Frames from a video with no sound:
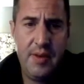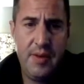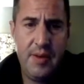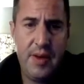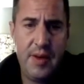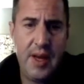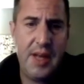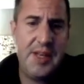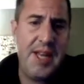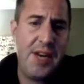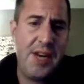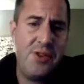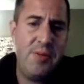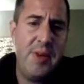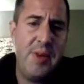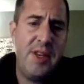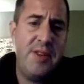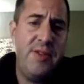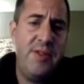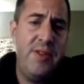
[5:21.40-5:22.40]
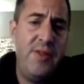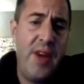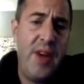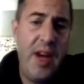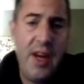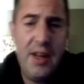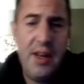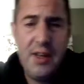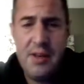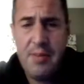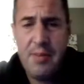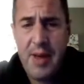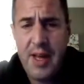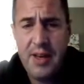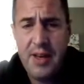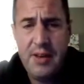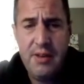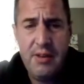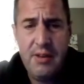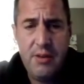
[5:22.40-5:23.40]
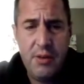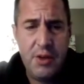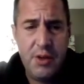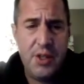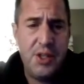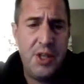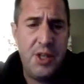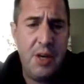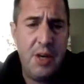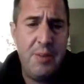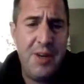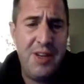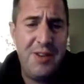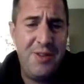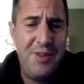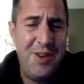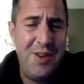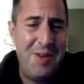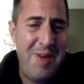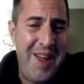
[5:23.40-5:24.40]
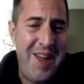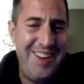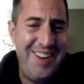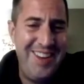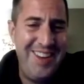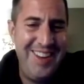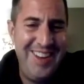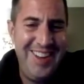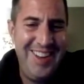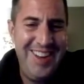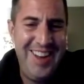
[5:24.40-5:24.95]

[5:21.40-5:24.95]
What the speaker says: Detriments of demand or determinants of a demand,